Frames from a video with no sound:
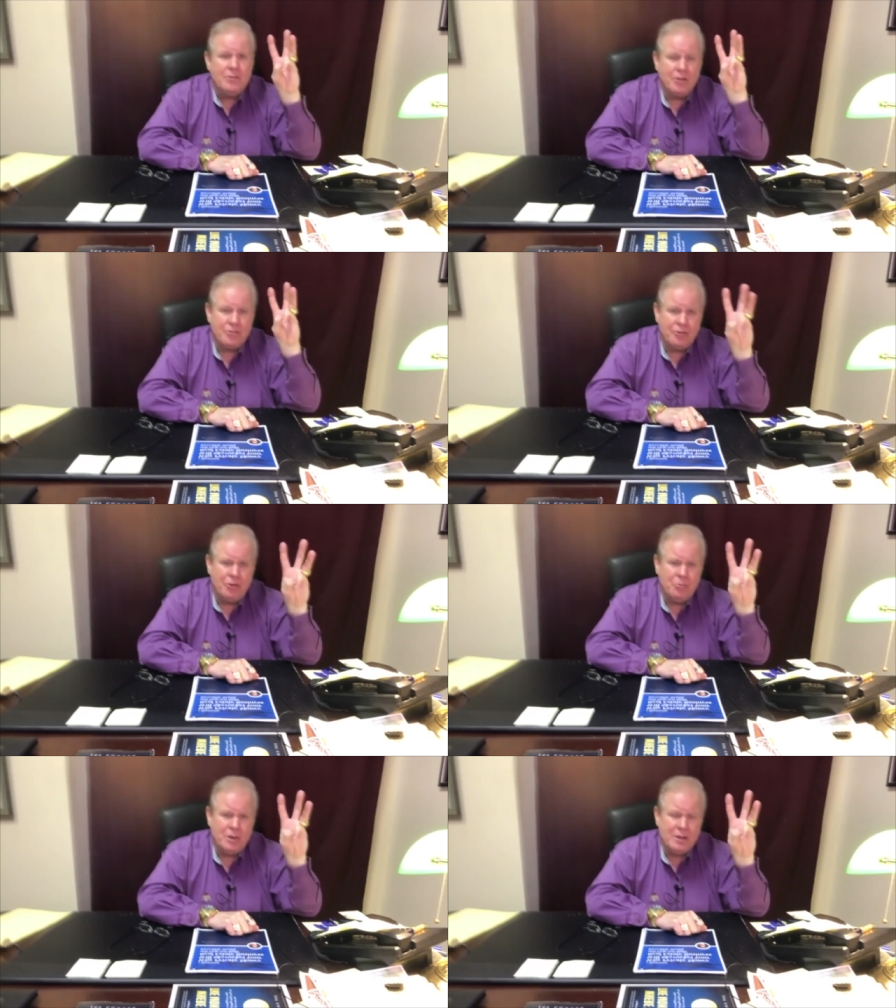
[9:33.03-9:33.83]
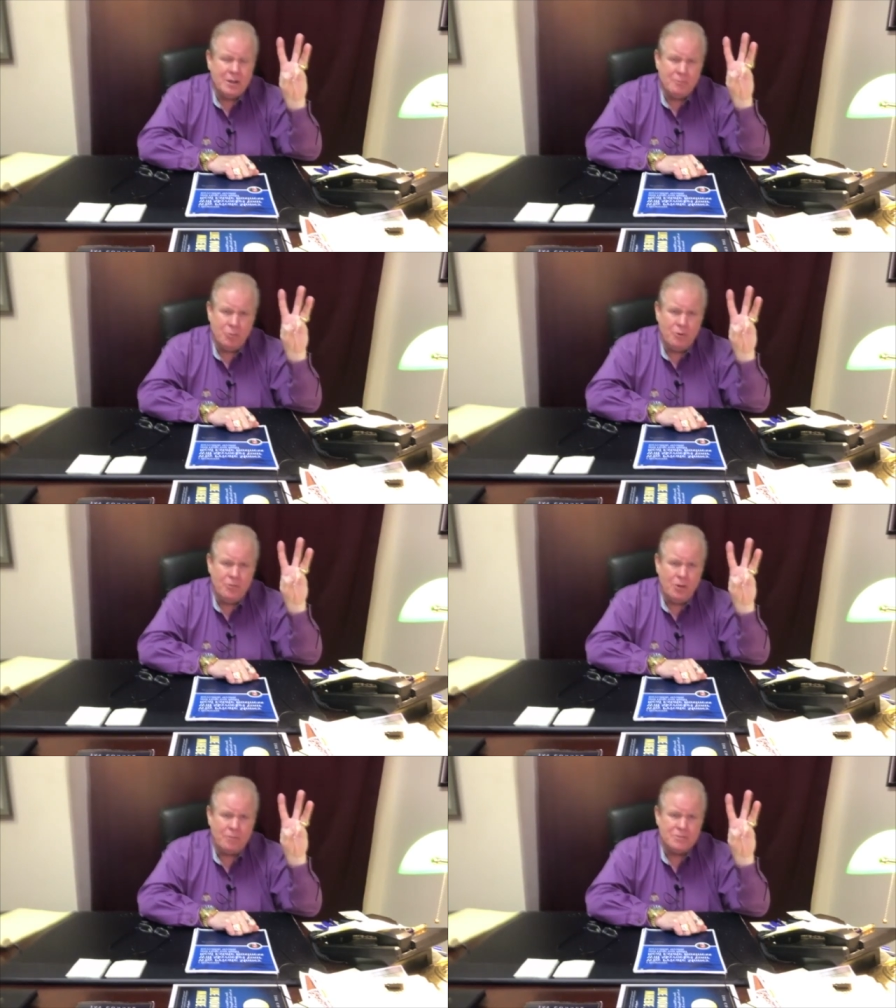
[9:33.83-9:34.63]
the third way to get more of
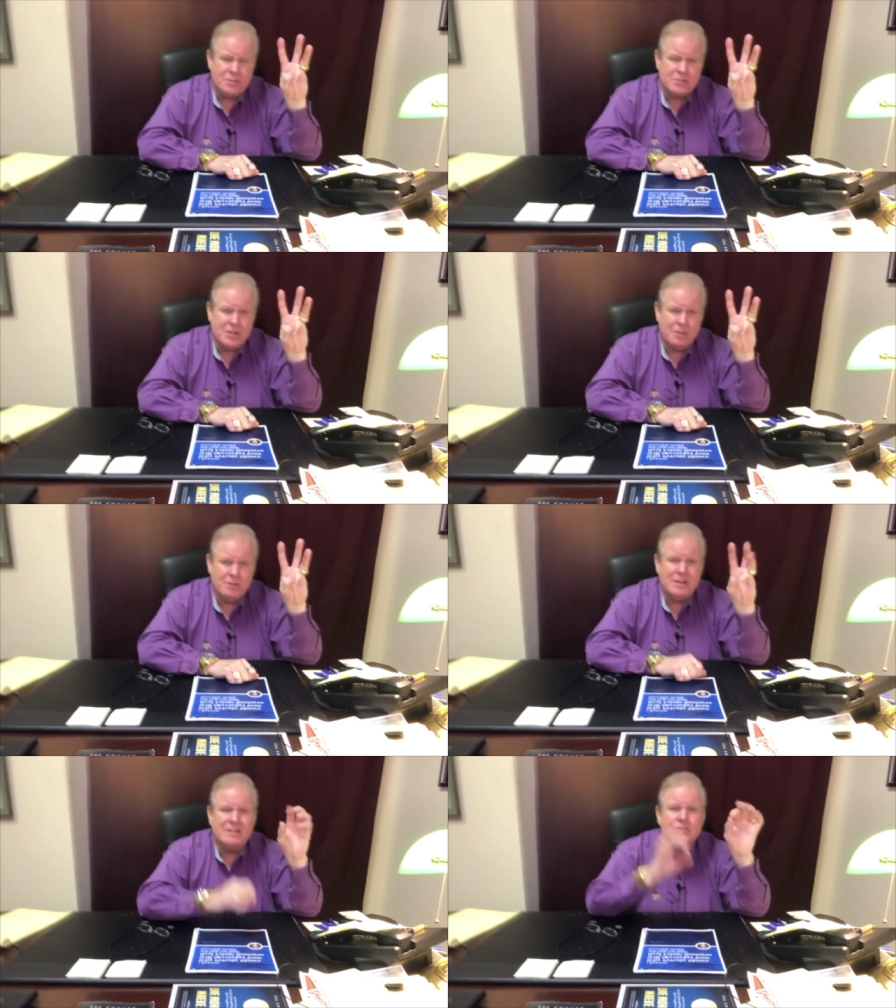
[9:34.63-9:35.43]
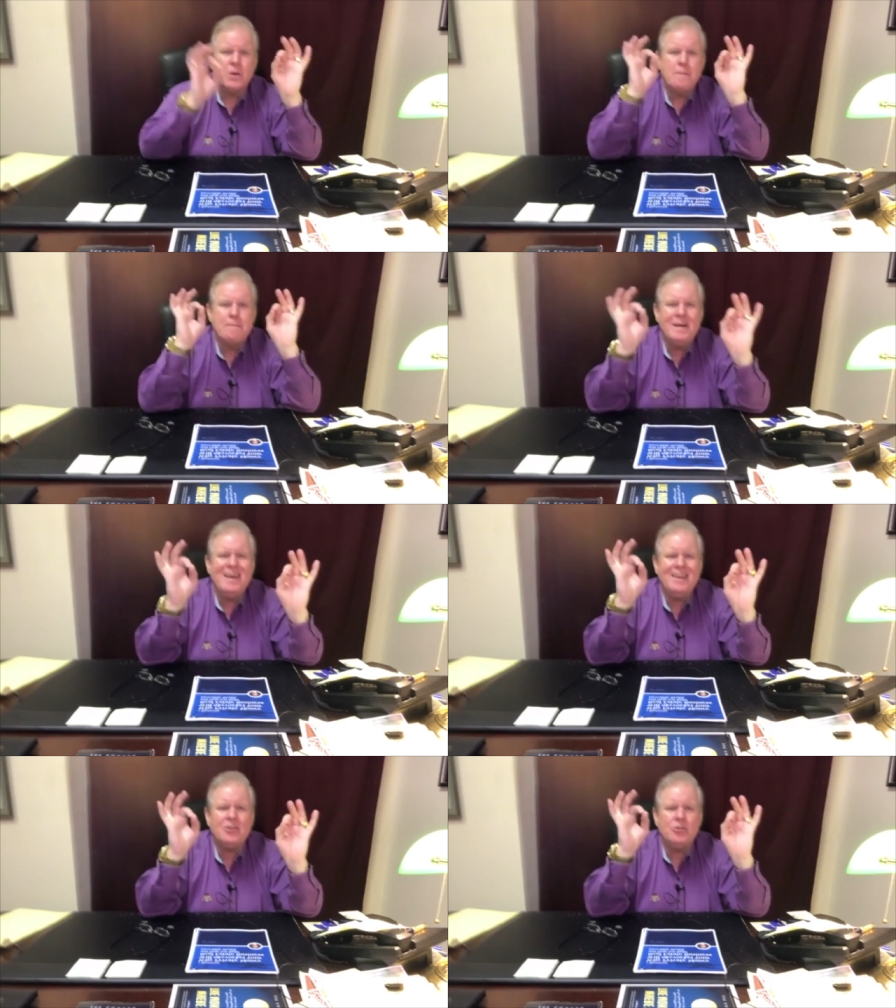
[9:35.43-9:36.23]
your offers accepted is to
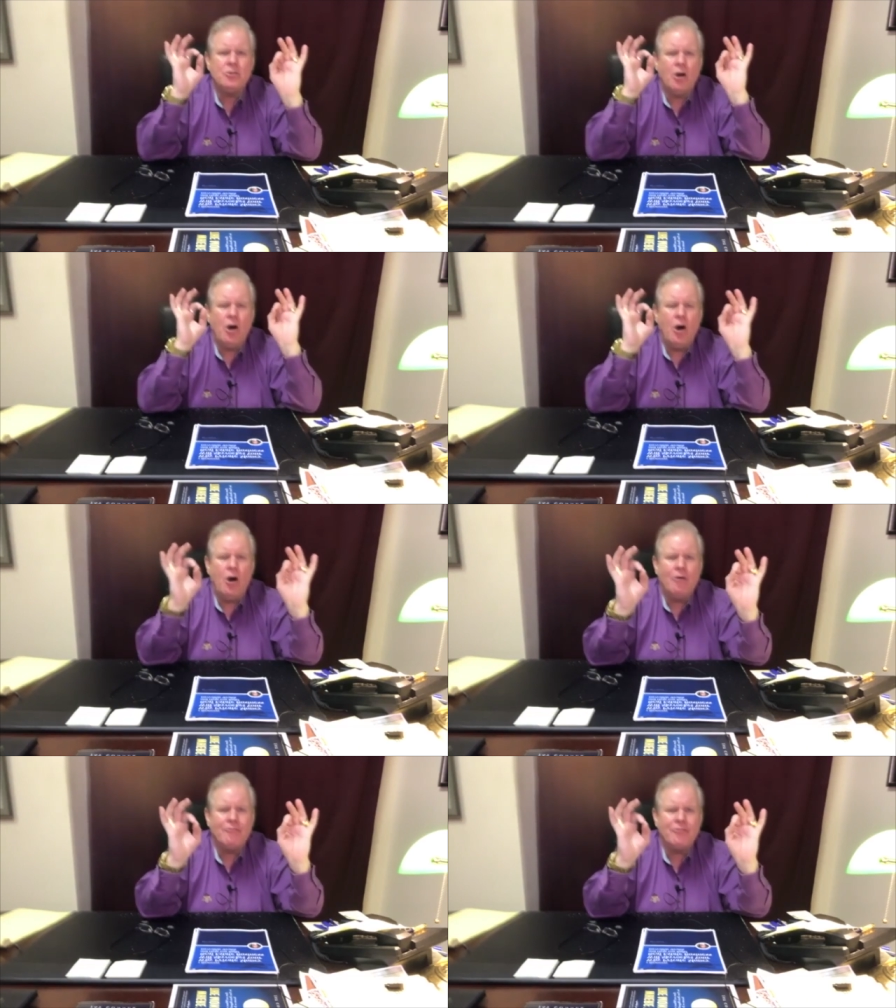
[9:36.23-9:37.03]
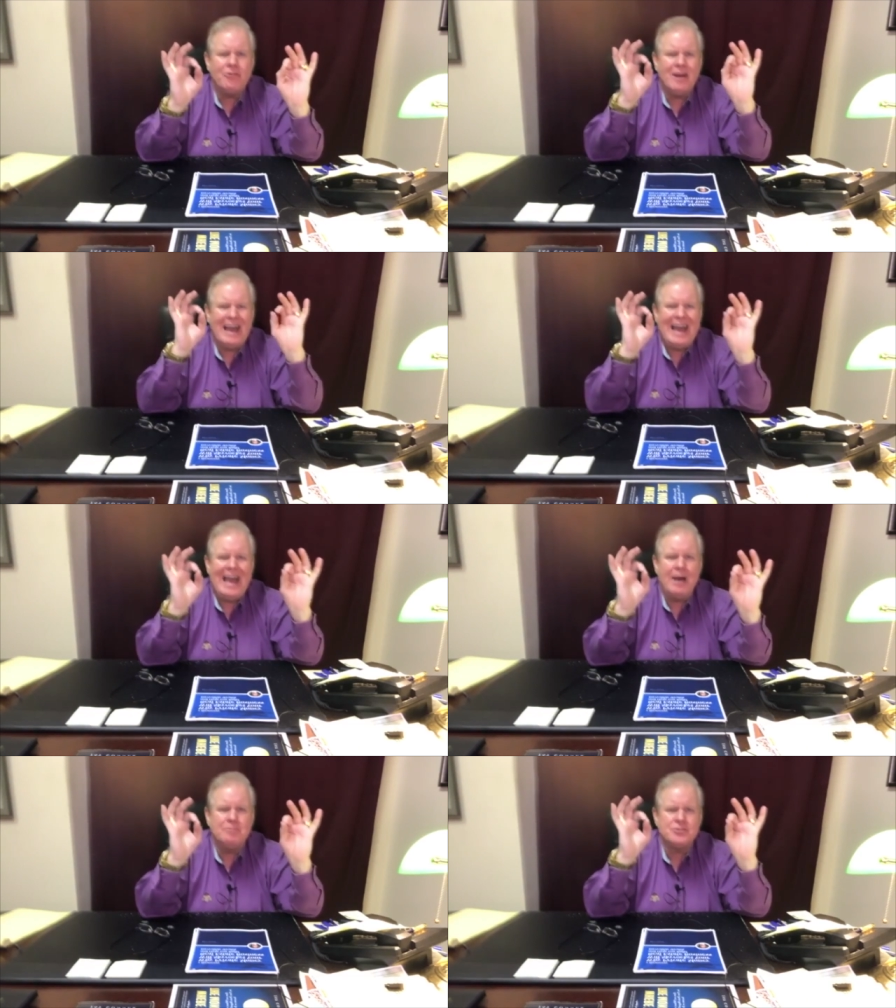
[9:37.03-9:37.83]
make your offer
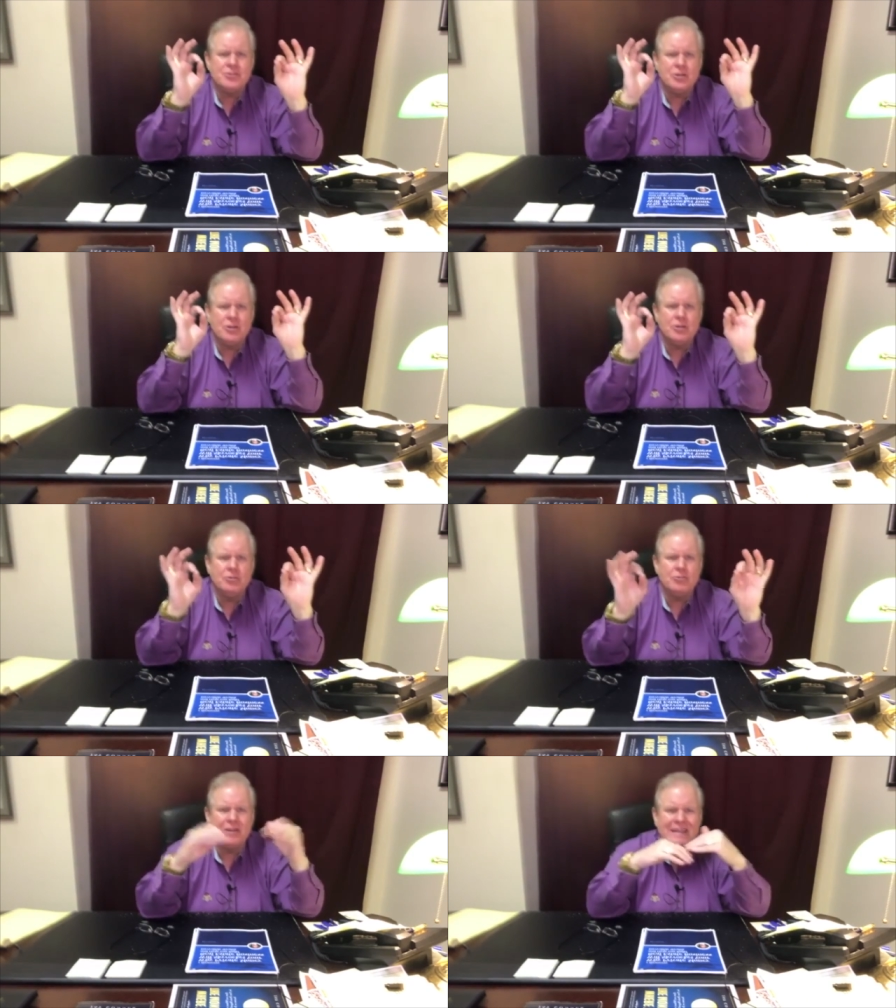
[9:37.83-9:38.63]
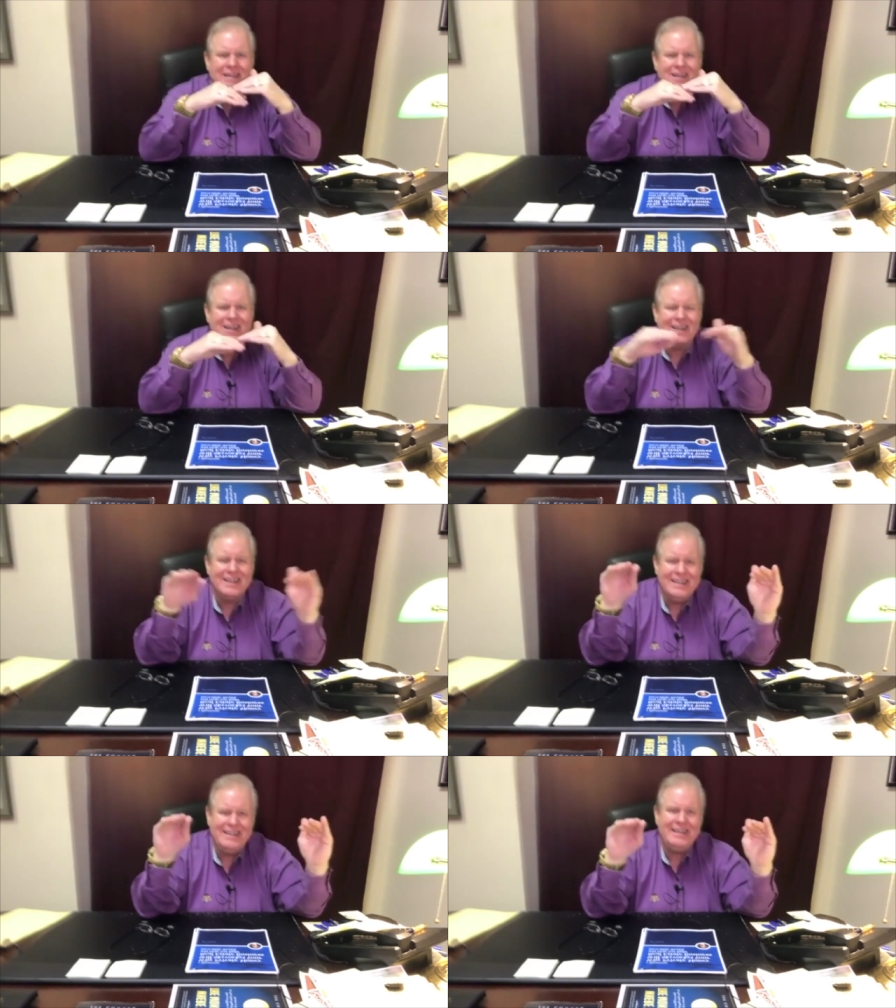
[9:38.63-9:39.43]
absolutely
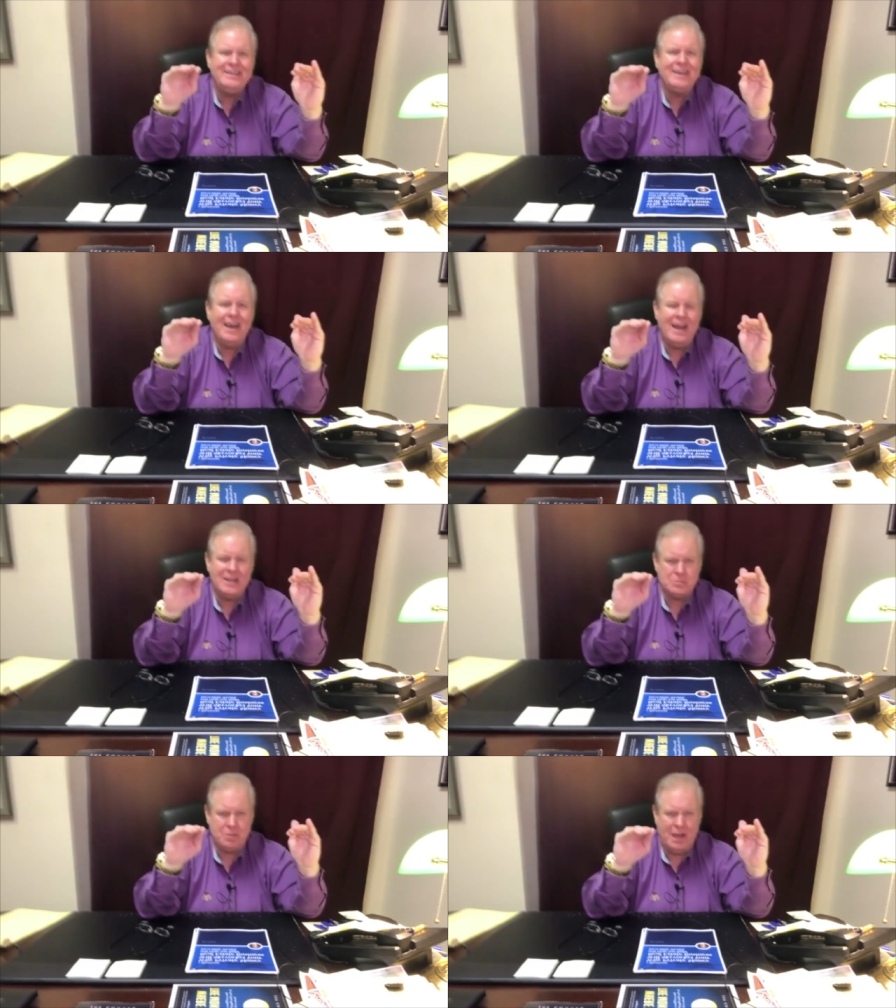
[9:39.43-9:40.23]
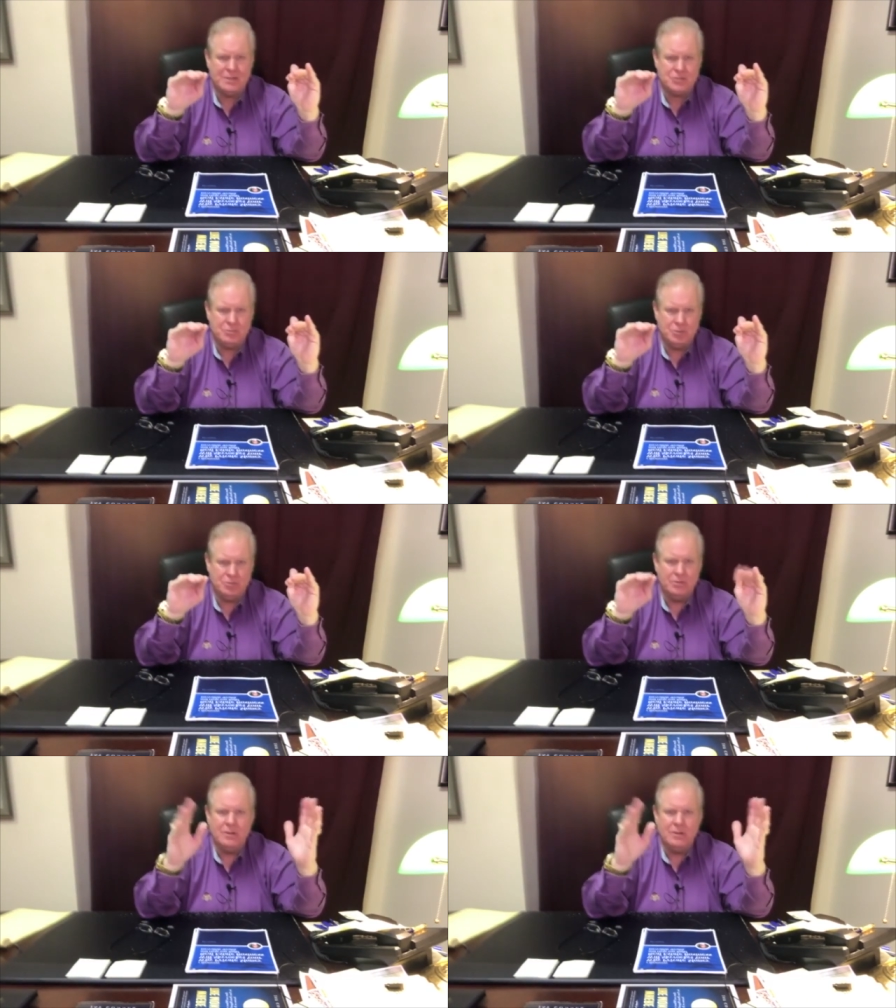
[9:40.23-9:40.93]
clean as possible.